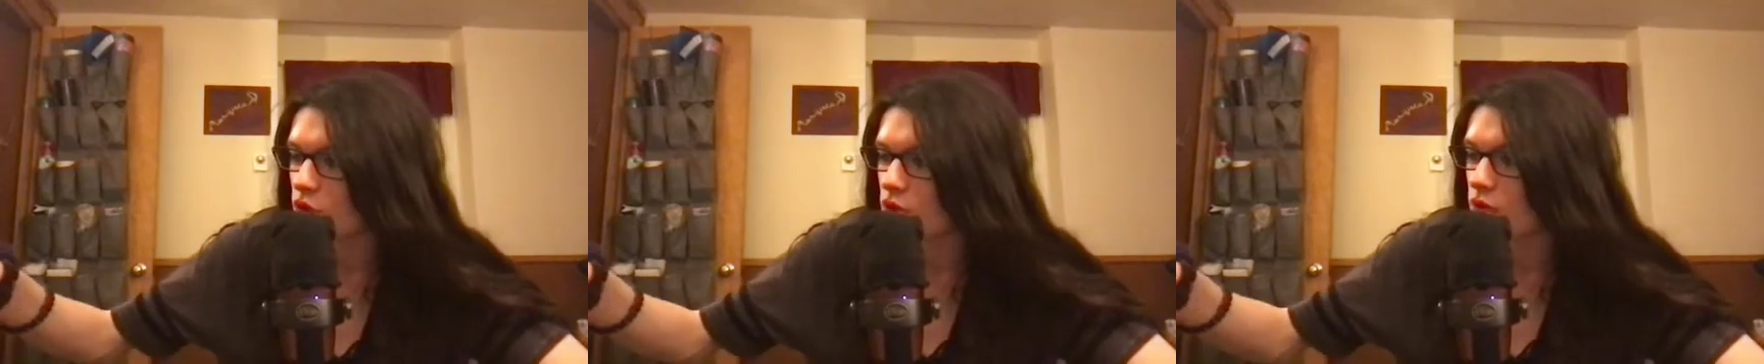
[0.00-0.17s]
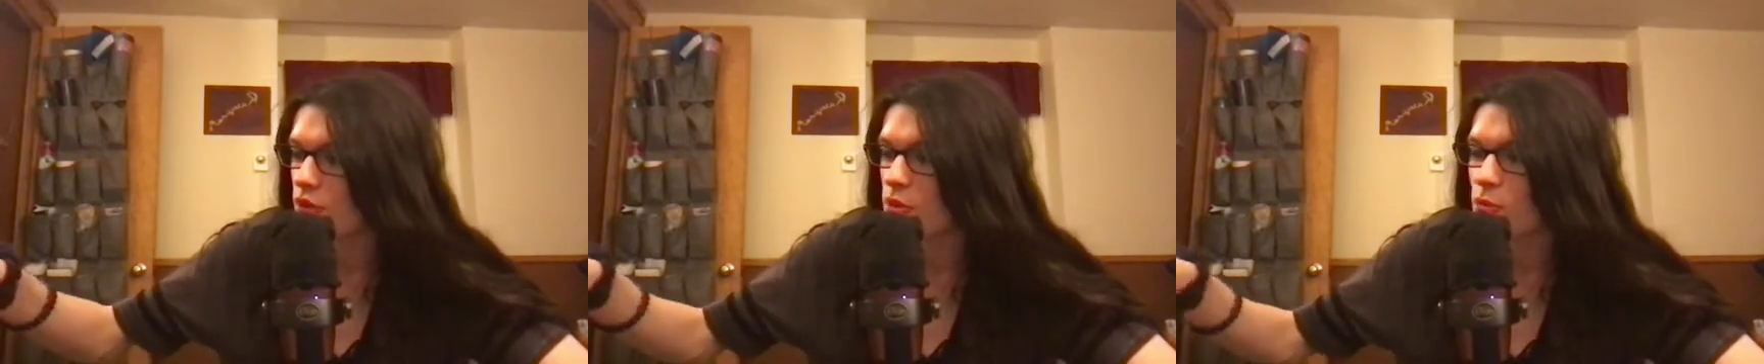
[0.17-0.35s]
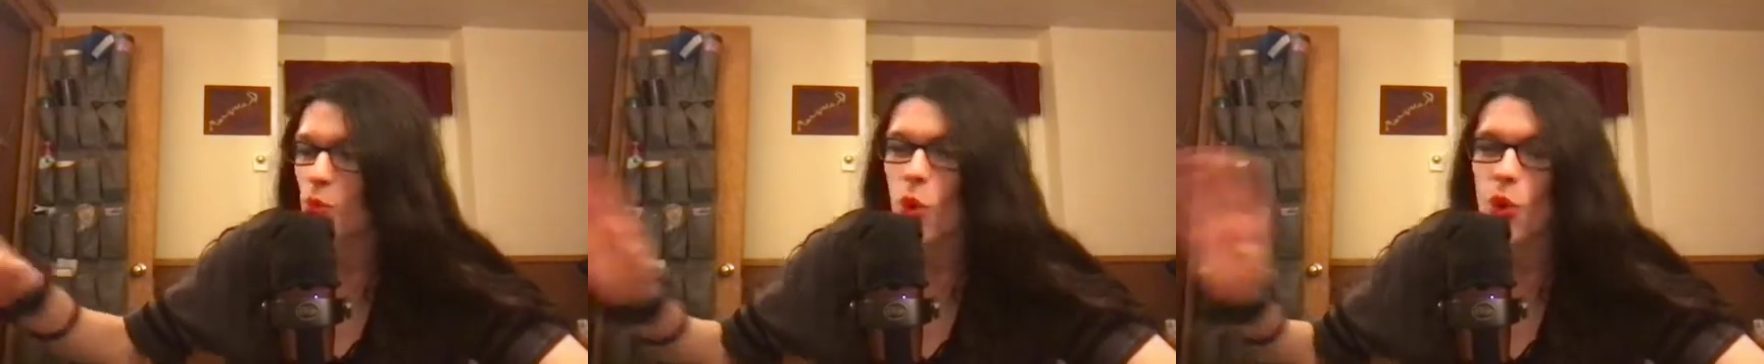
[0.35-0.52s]

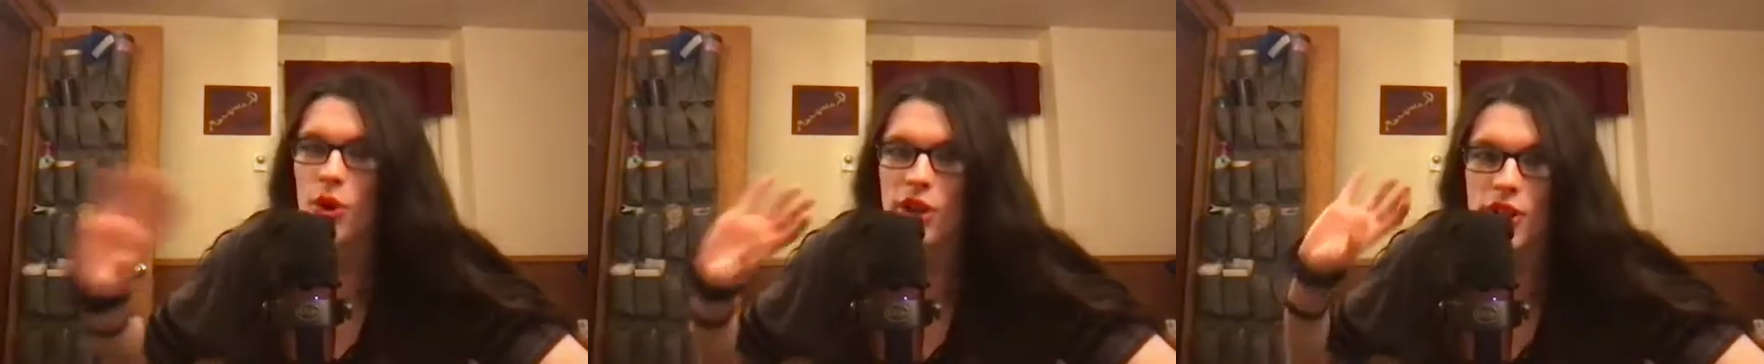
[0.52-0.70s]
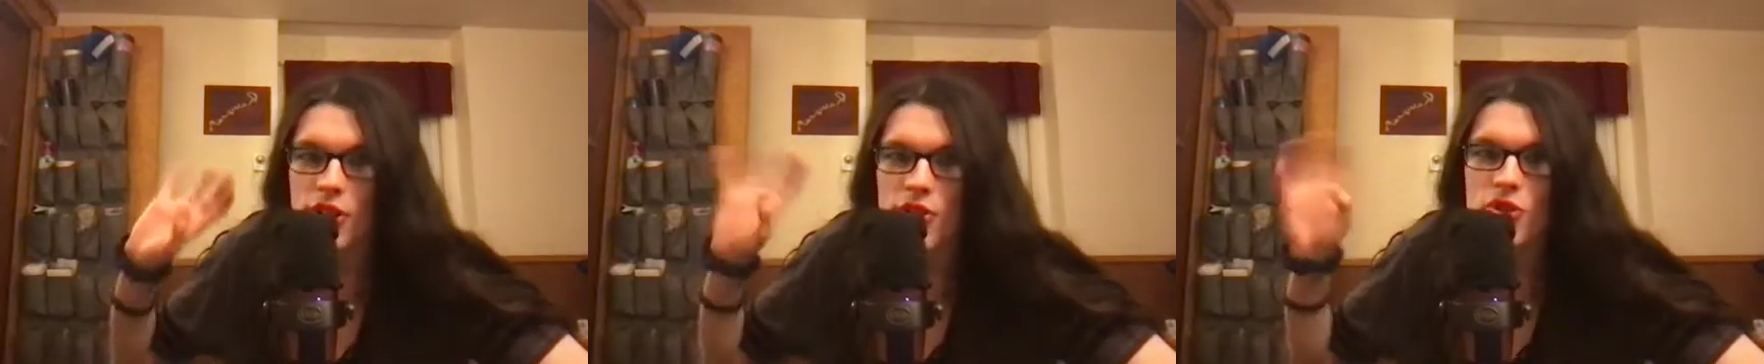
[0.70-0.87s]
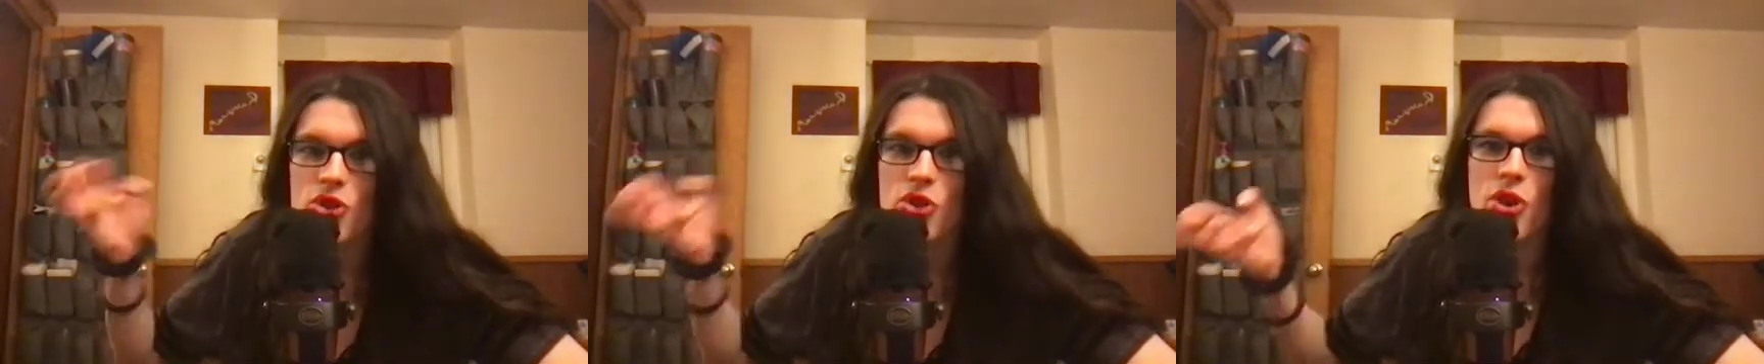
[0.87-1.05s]
more
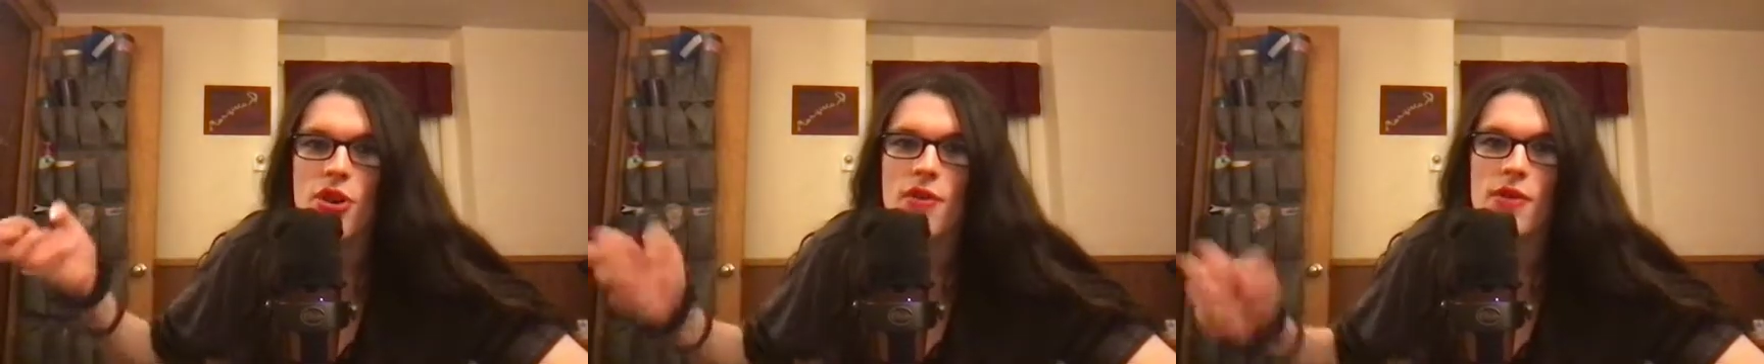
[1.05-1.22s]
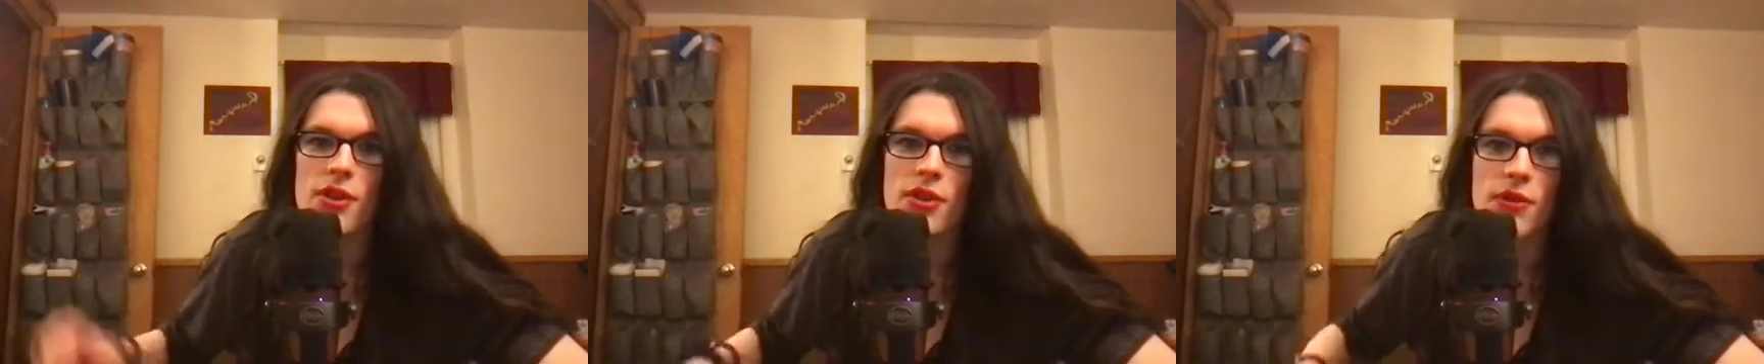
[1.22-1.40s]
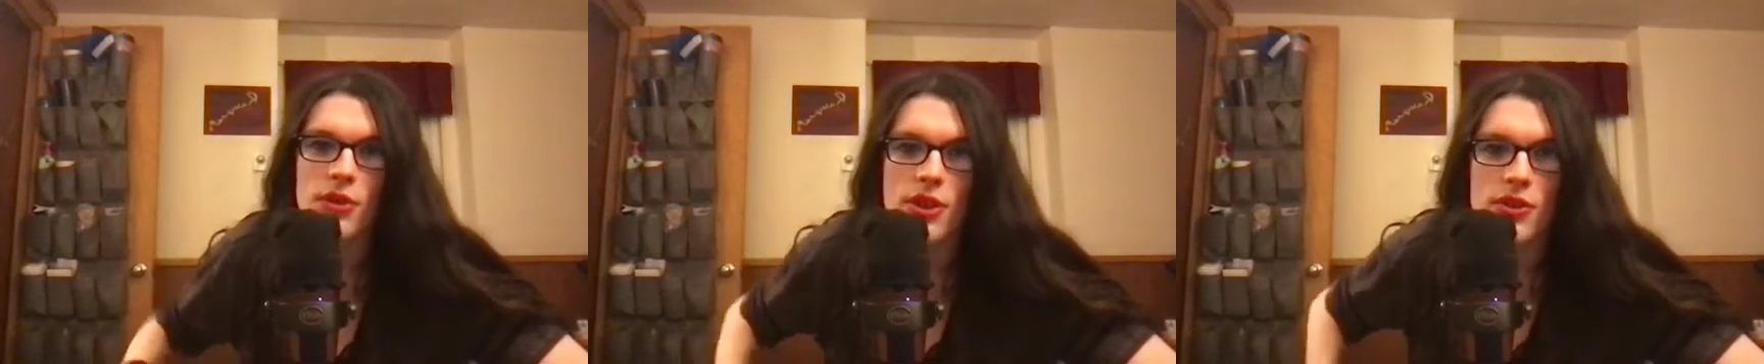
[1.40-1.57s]

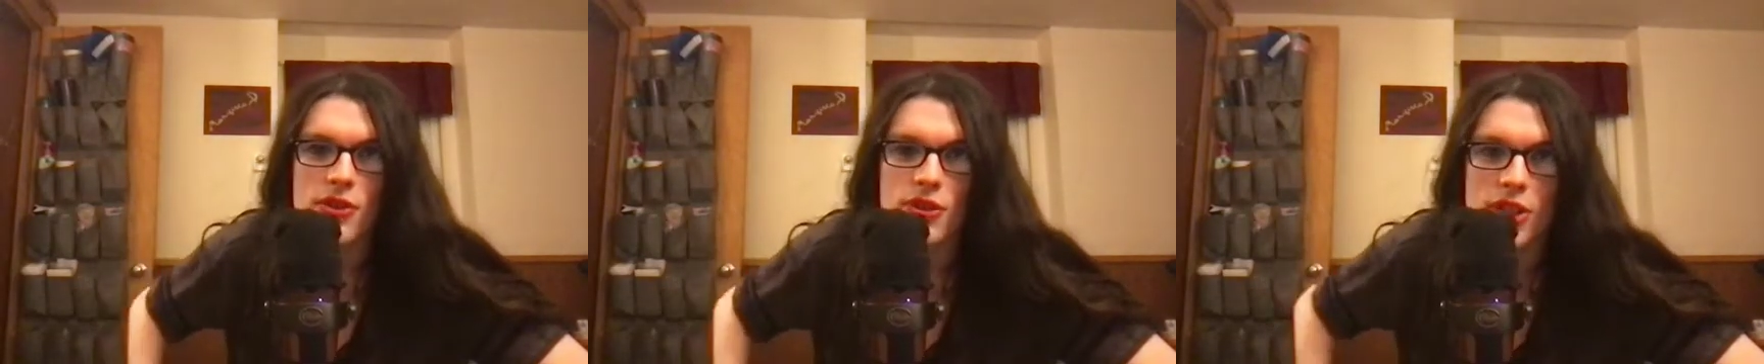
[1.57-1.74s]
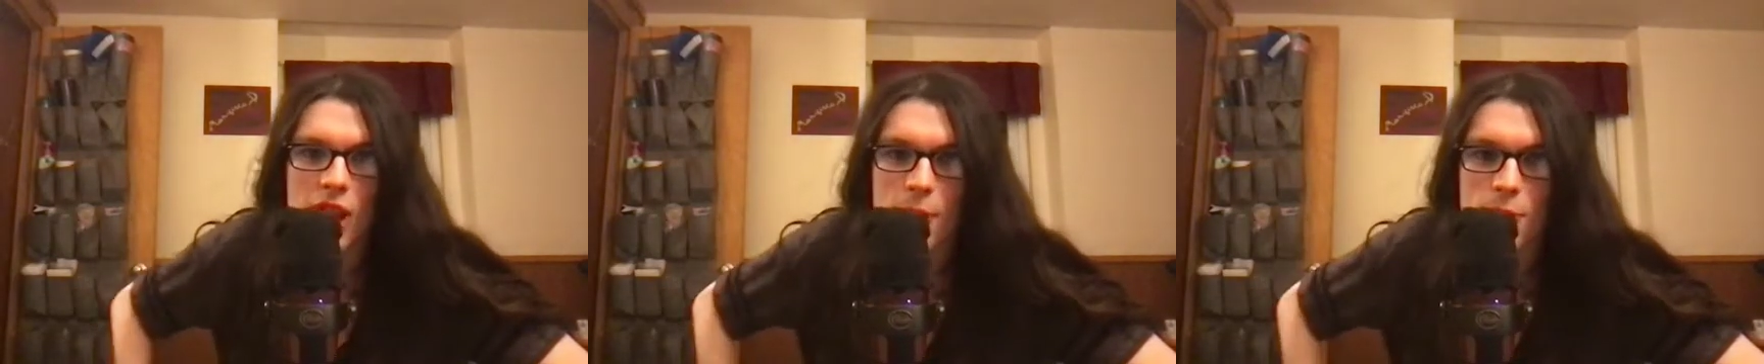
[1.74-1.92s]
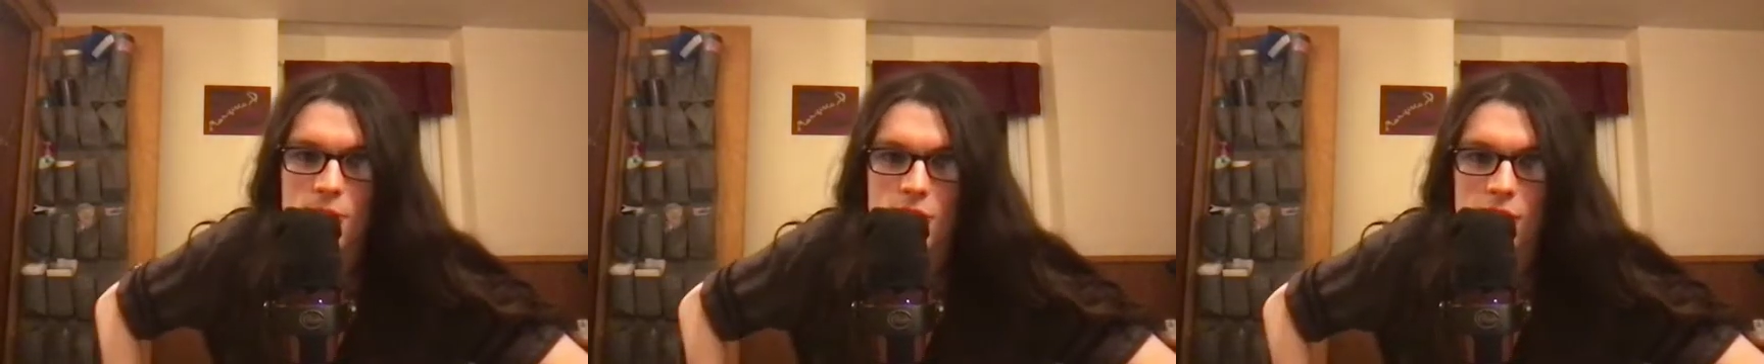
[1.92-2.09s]
conservative
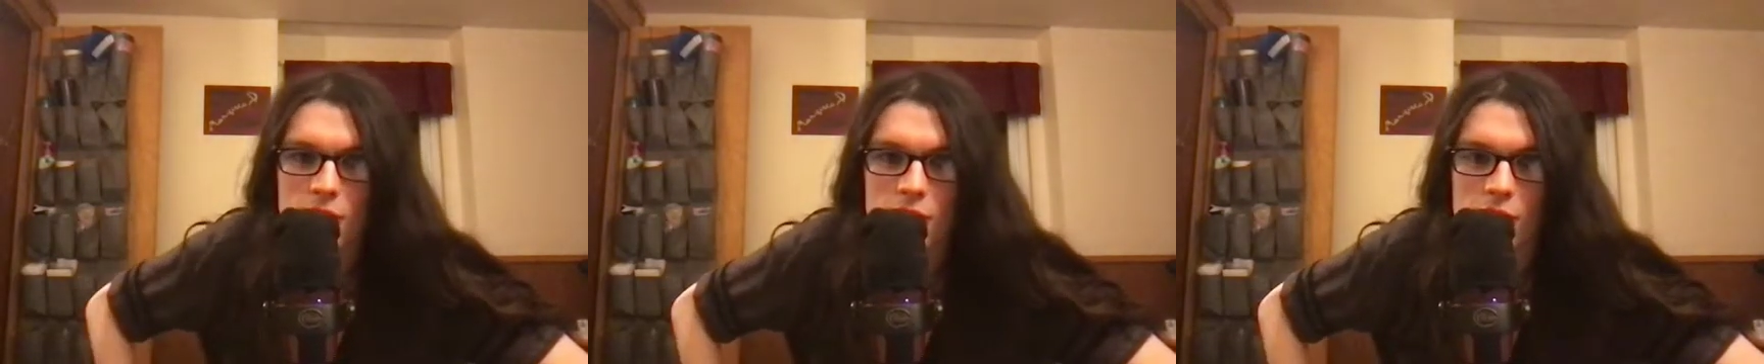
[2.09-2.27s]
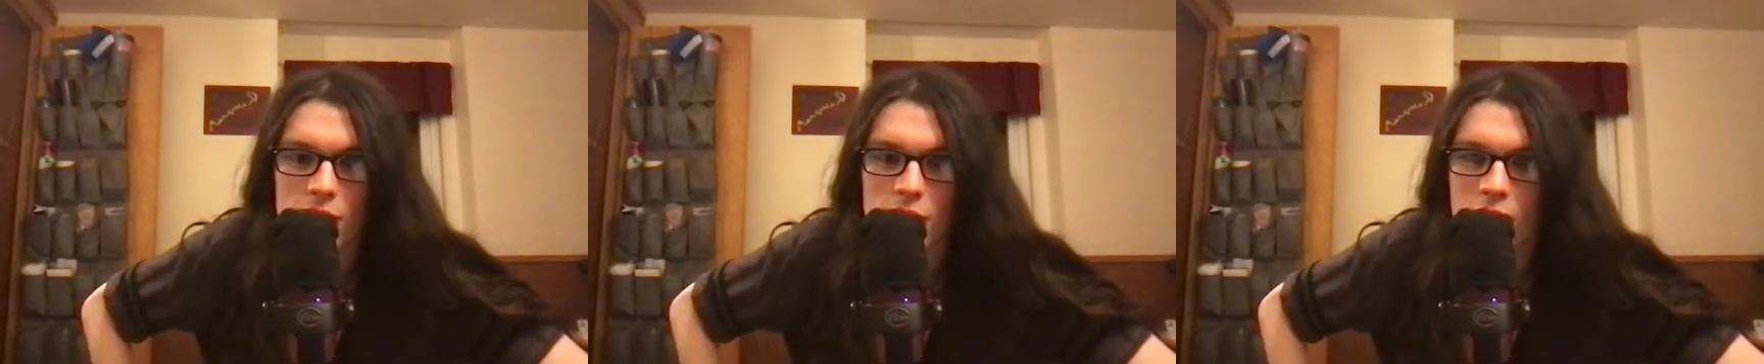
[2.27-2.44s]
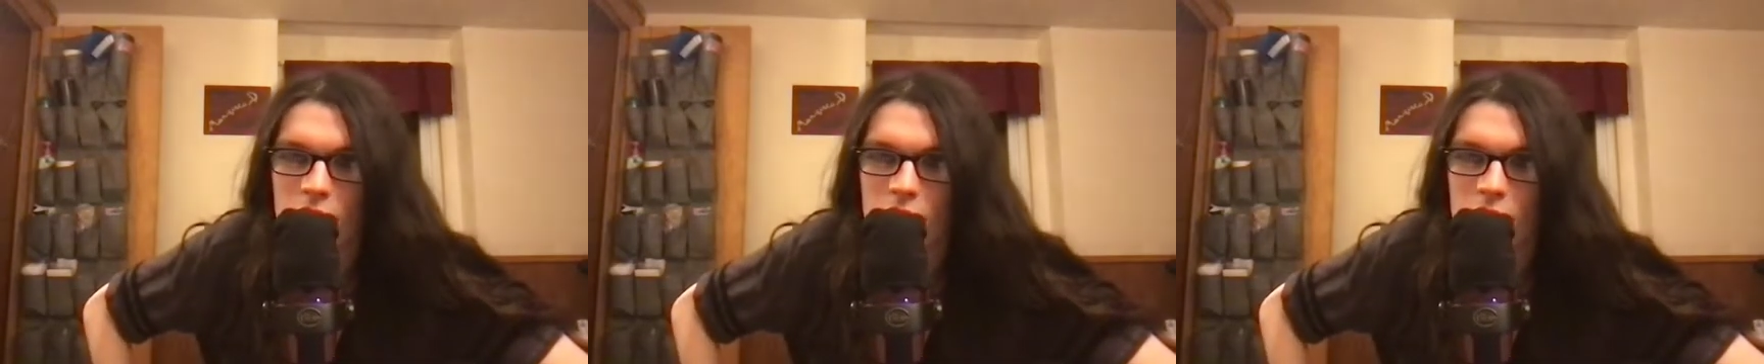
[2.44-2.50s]
conception,